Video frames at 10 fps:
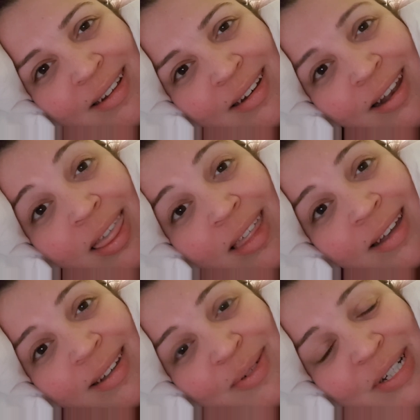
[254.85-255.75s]

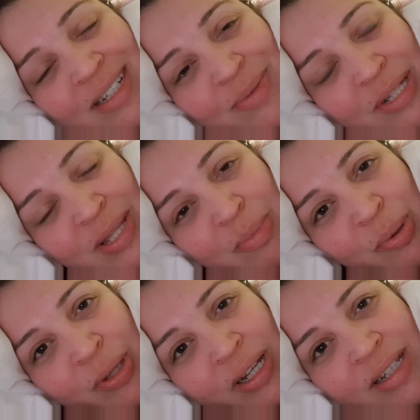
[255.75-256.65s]
nothing, which was the
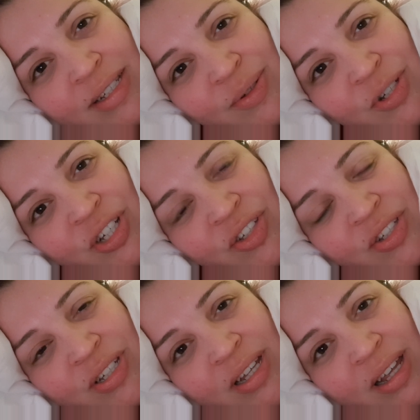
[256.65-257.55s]
point, to just